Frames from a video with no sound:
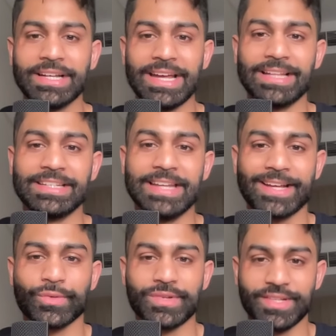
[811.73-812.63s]
and the
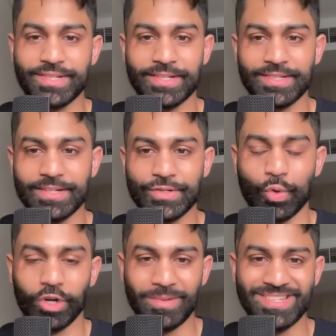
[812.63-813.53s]
next resistance is
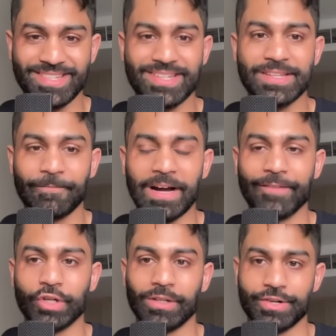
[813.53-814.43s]
going to be
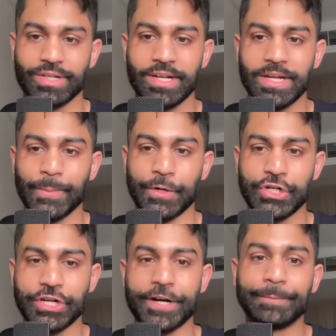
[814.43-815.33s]
sixty-five dollars per
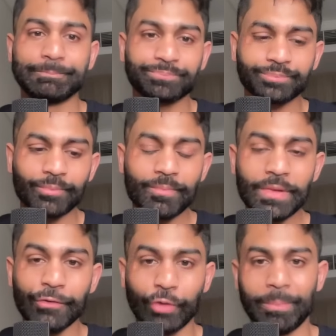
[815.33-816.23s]
share
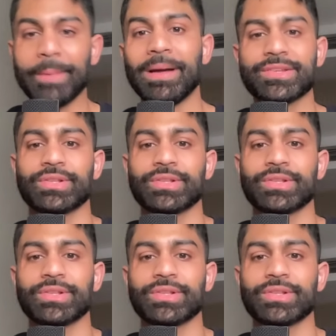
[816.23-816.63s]
for PayPal.